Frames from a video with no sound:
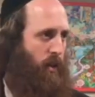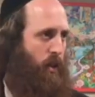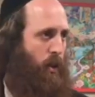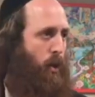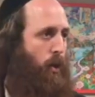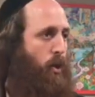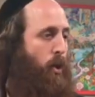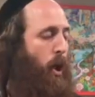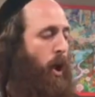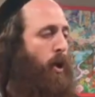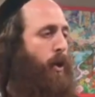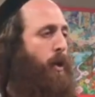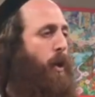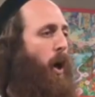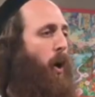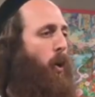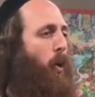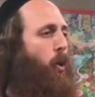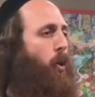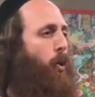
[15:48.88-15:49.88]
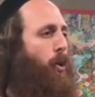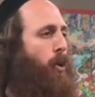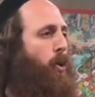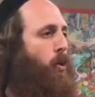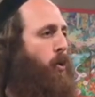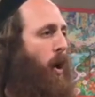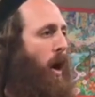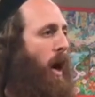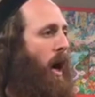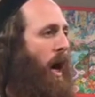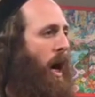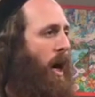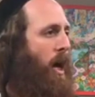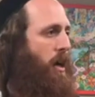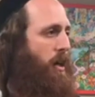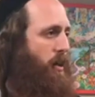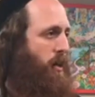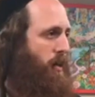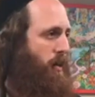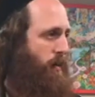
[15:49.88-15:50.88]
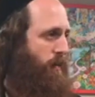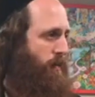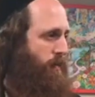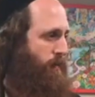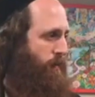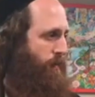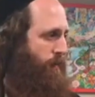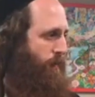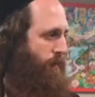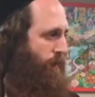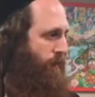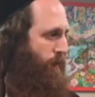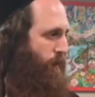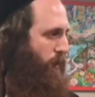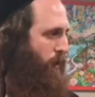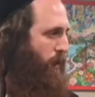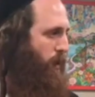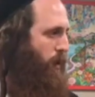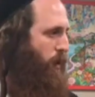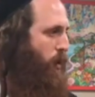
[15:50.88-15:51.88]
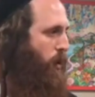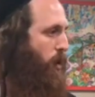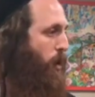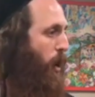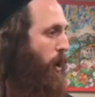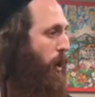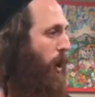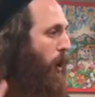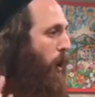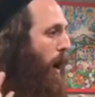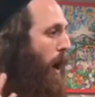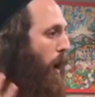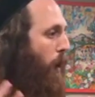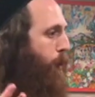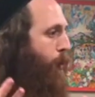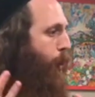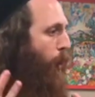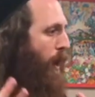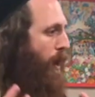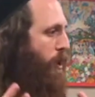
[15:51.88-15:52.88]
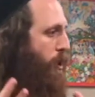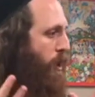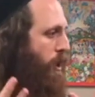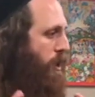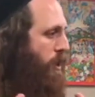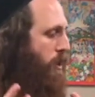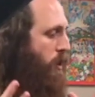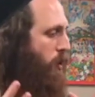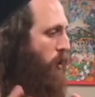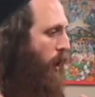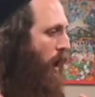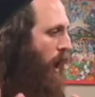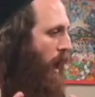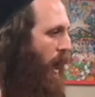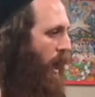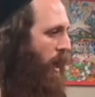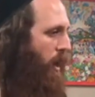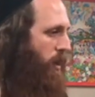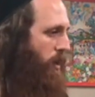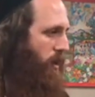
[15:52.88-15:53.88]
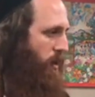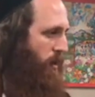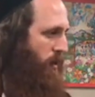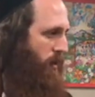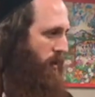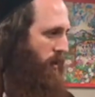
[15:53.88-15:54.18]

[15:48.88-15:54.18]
you don't know who you are. You don't know how precious you are,